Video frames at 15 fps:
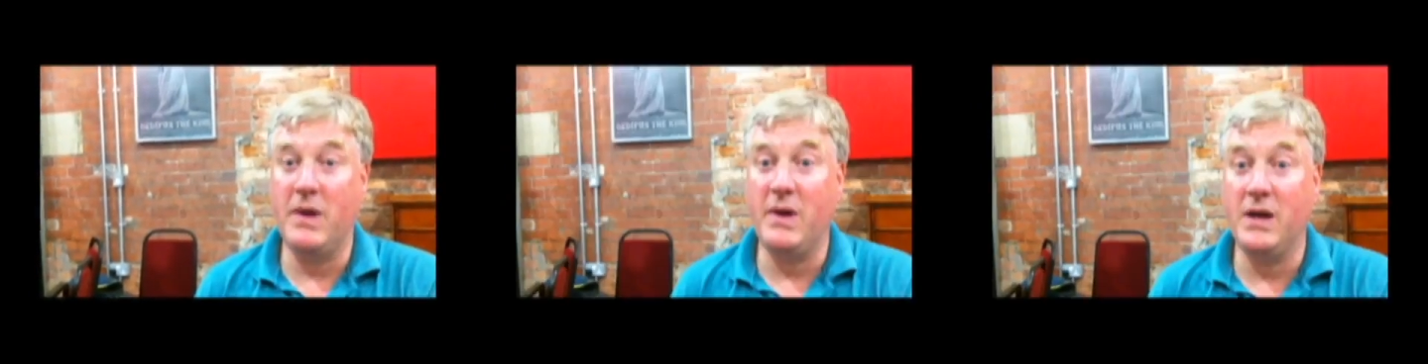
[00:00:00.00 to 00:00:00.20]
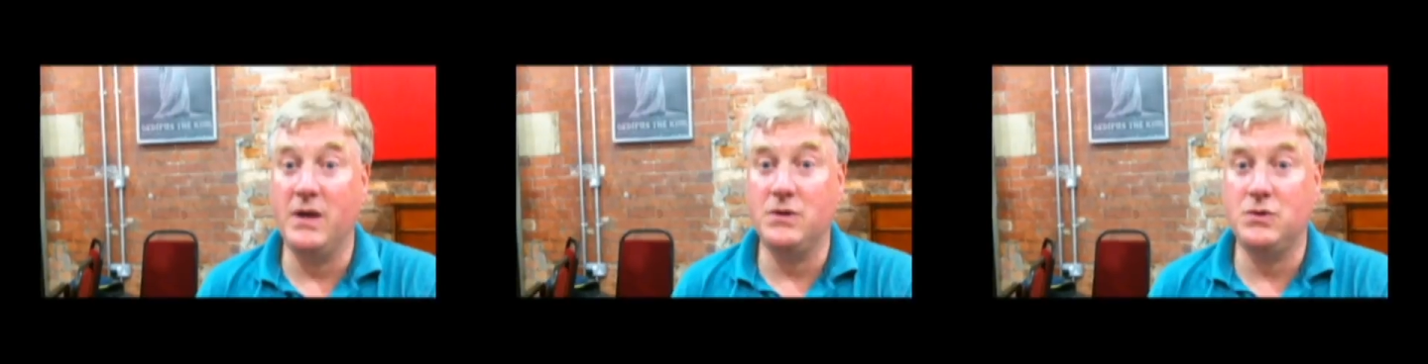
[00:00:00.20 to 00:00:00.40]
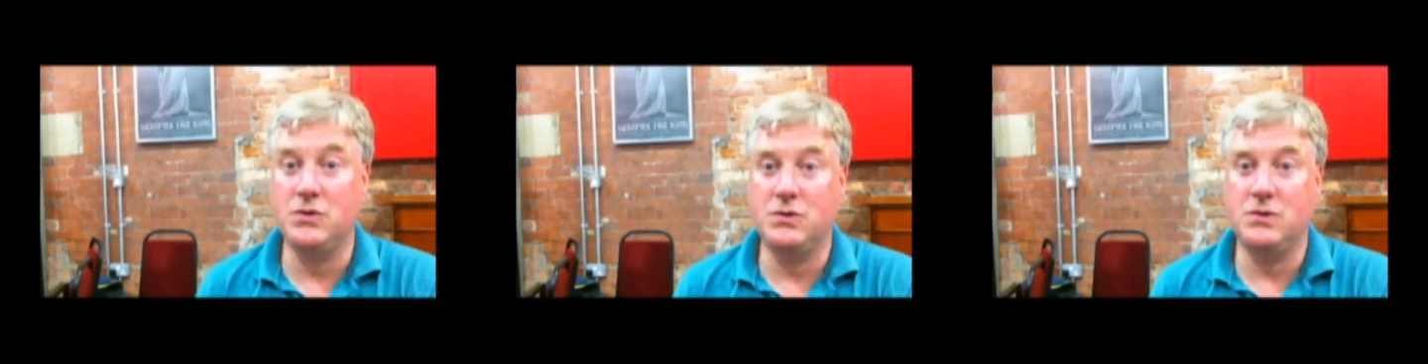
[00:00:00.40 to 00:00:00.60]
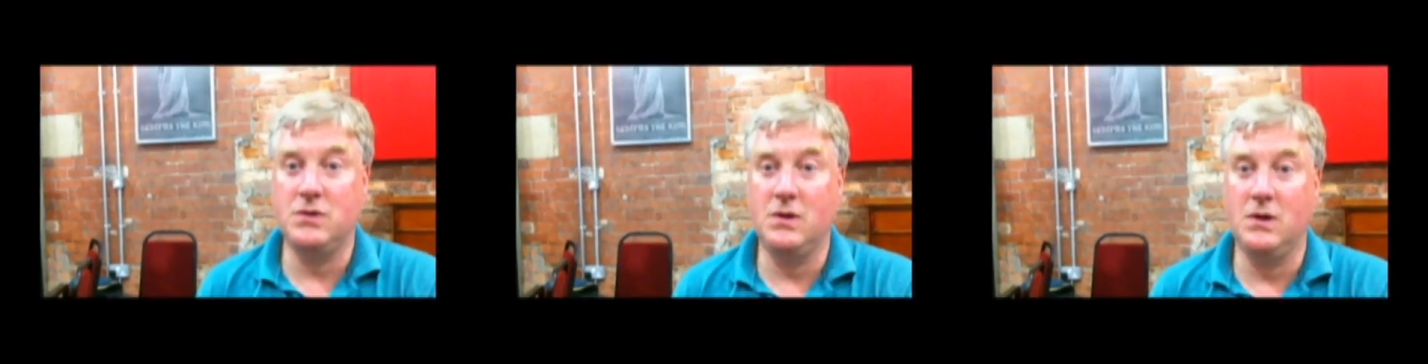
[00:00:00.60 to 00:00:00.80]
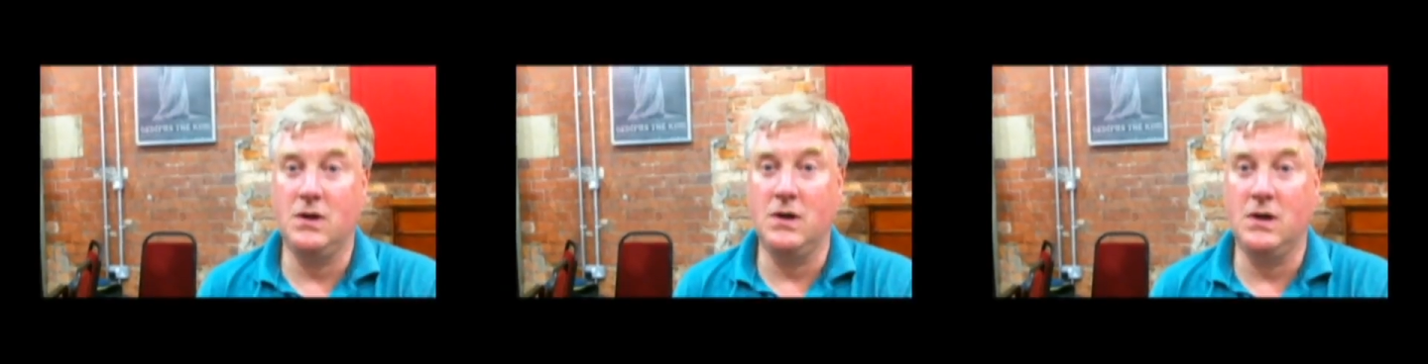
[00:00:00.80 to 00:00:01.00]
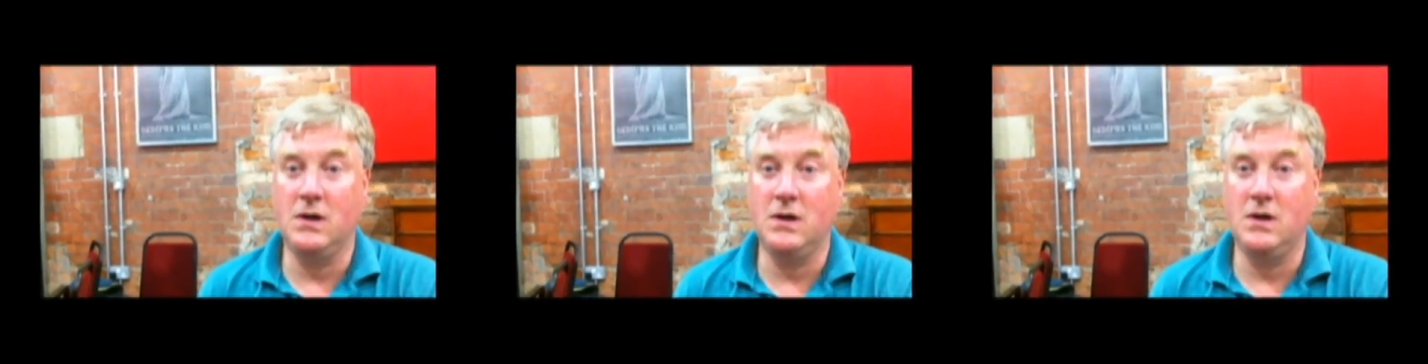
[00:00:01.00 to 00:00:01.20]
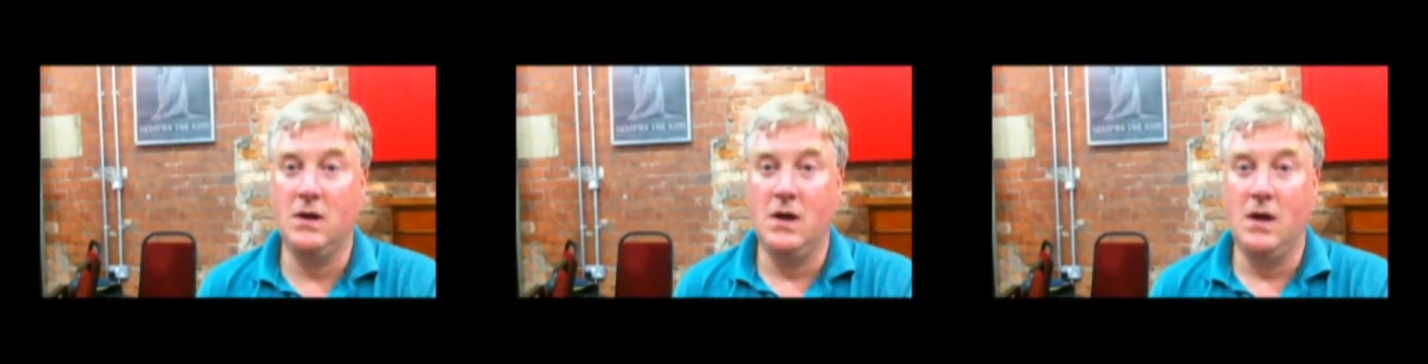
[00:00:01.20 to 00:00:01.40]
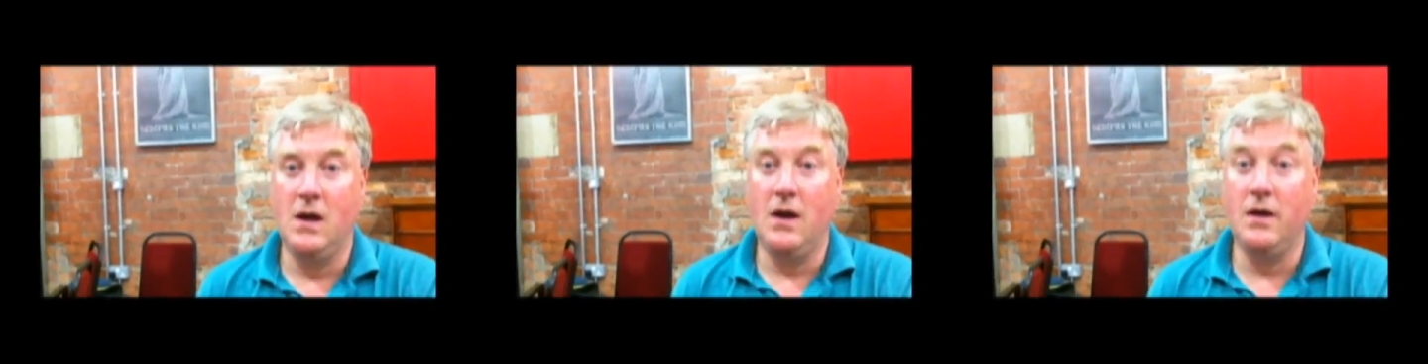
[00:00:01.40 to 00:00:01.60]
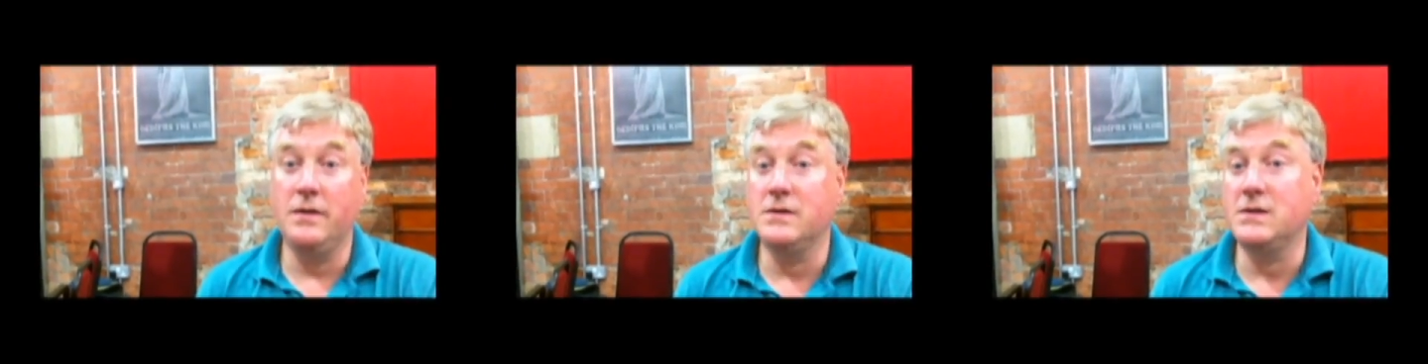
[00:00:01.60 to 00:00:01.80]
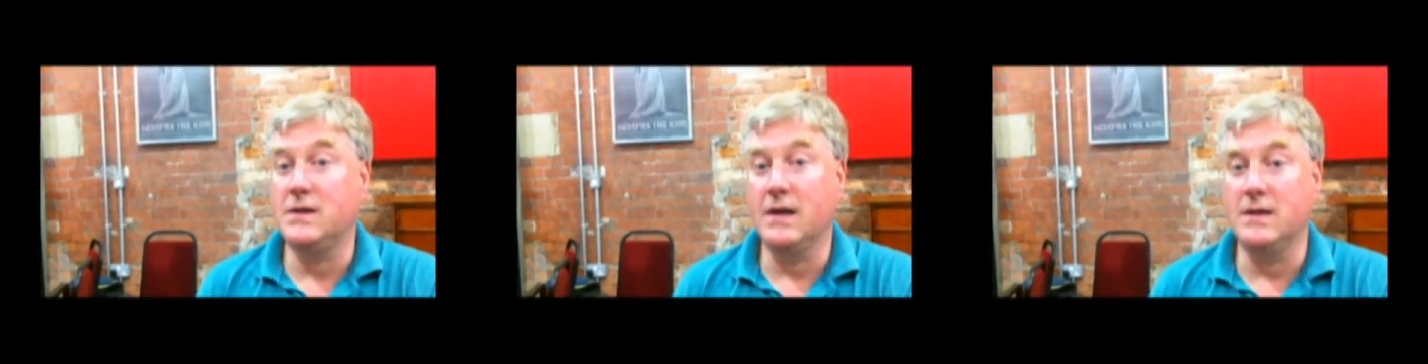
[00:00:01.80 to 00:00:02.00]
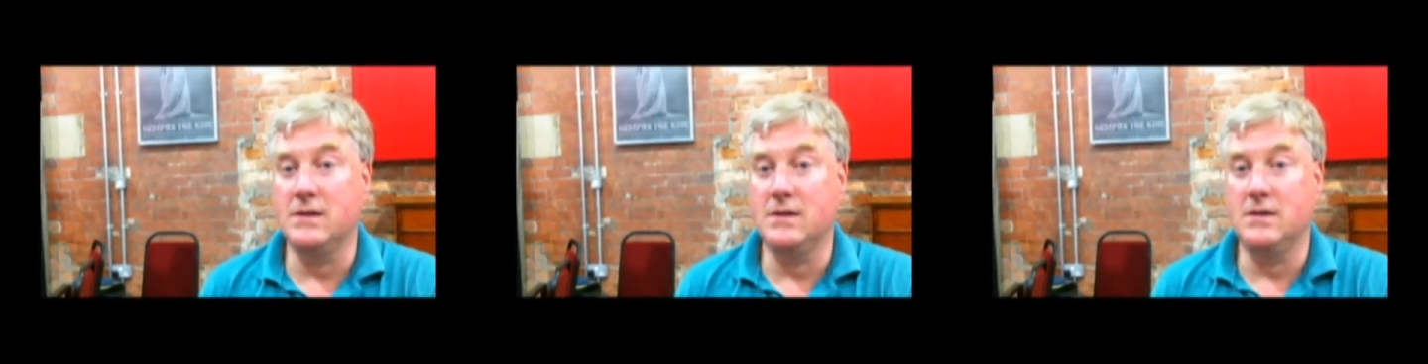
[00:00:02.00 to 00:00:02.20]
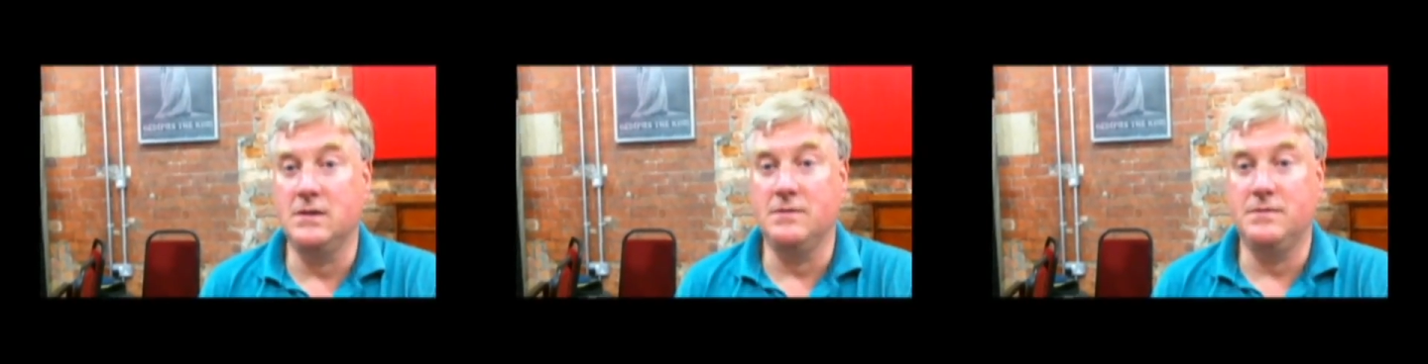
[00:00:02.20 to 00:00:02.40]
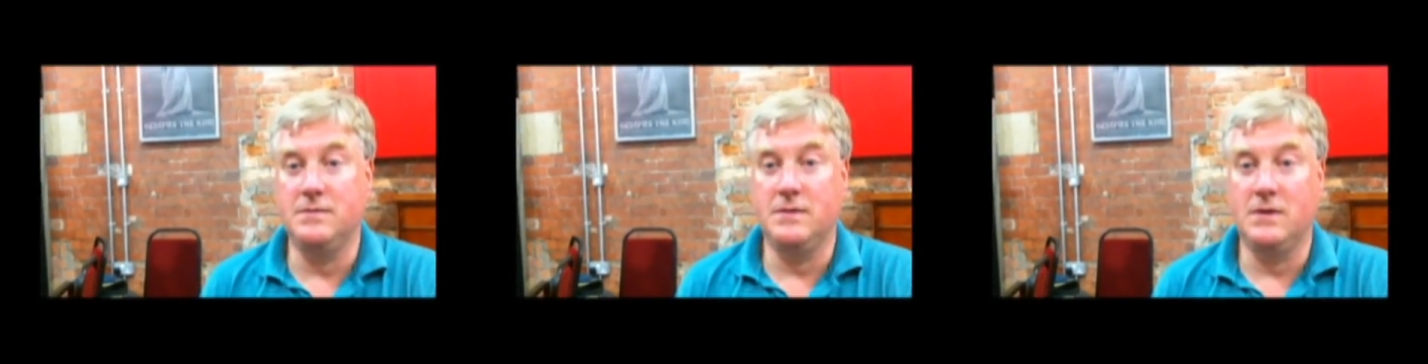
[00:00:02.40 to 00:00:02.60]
pitch and the standard of